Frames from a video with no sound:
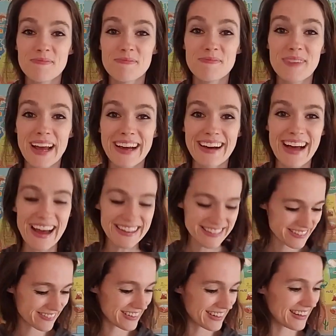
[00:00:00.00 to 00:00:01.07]
My
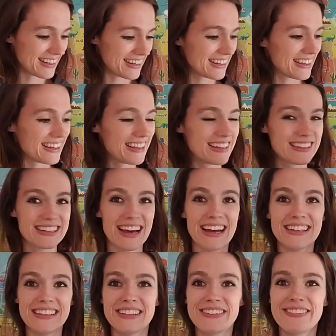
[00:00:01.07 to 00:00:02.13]
last one is a
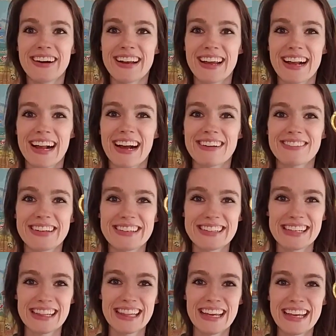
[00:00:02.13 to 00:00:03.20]
new one I got
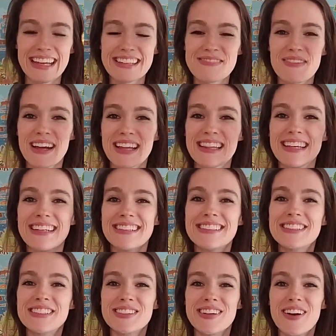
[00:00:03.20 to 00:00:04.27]
recently. It's my little
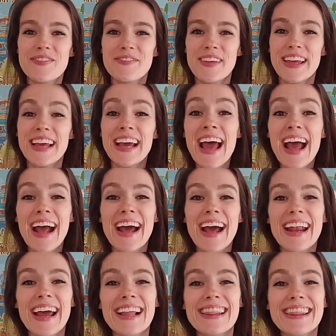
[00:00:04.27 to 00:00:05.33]
trophy,
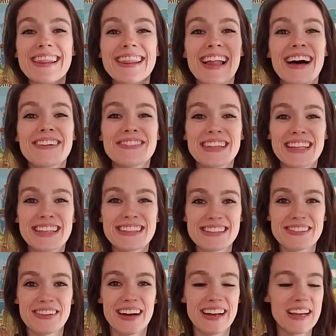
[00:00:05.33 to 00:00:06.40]
and I love this
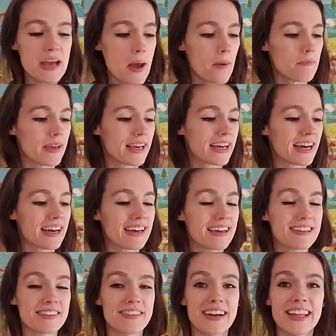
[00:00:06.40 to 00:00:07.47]
one
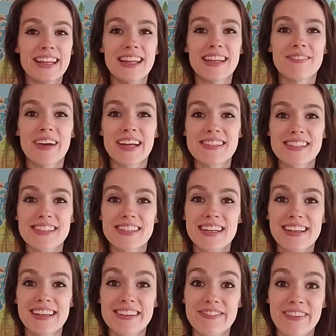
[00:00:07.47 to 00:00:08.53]
because when my
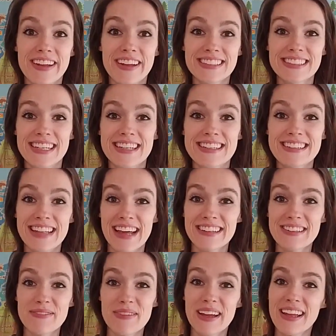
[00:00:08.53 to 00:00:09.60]
students finish an
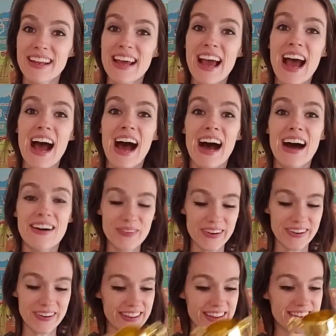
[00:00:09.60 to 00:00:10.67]
assessment, I'll
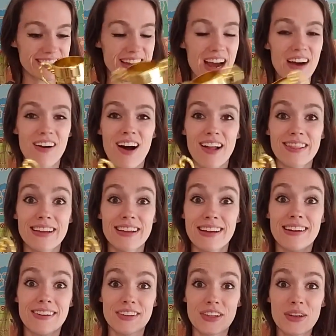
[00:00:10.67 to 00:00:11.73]
pull this out on the
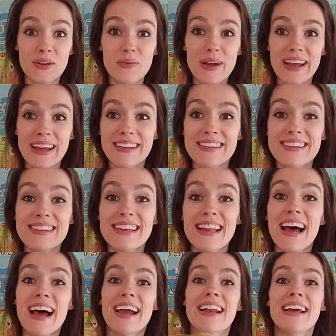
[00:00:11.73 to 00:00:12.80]
little "you win"
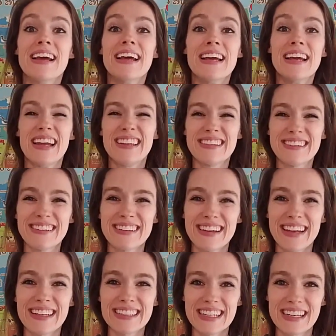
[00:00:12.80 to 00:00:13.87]
slide. It's a little
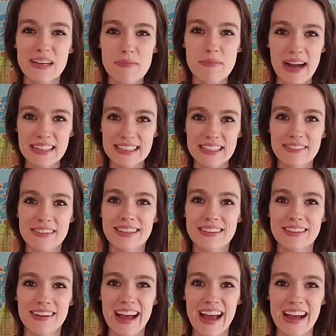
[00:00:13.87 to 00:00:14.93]
anticlimactic when you
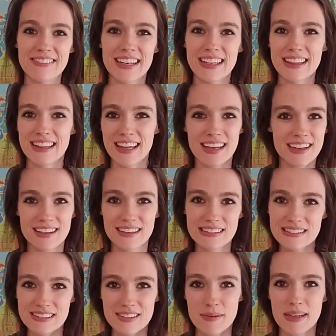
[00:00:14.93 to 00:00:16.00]
don't have anything
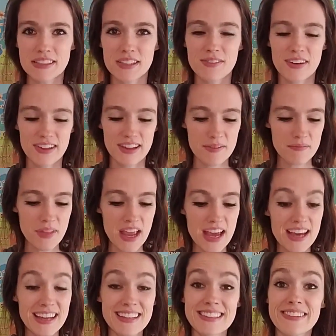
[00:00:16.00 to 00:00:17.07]
special for them.
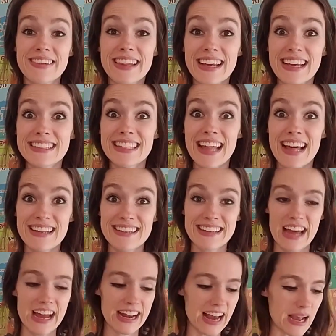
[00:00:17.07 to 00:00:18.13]
So when they get to that
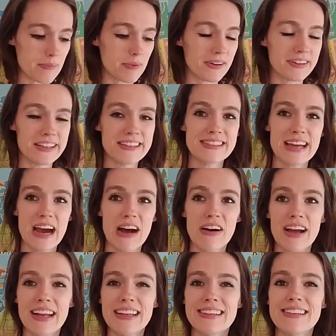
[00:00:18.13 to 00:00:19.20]
slide, I pull this out,
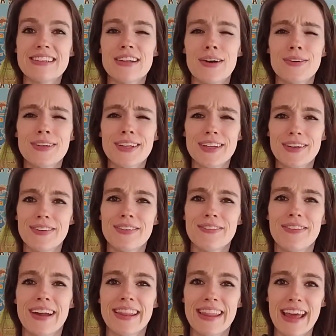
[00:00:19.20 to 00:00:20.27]
and it's so cute
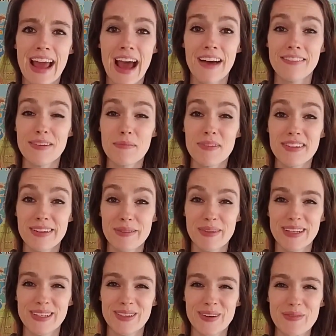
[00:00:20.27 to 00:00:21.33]
when they haven't seen
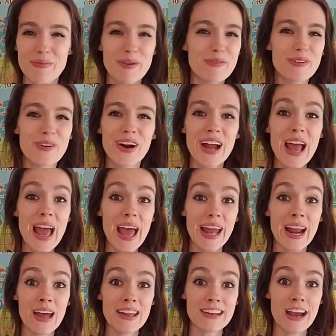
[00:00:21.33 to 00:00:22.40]
me do it before,
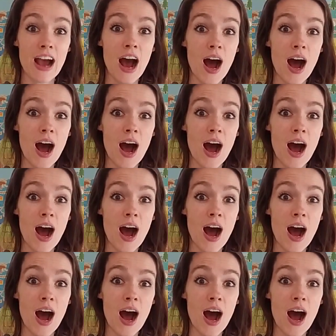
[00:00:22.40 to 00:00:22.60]
and I say,